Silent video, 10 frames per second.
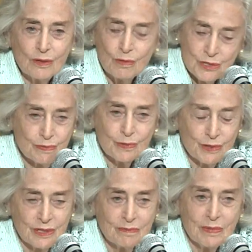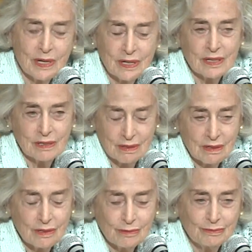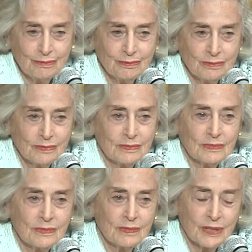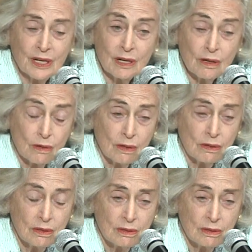whispered in my ear, "Carol,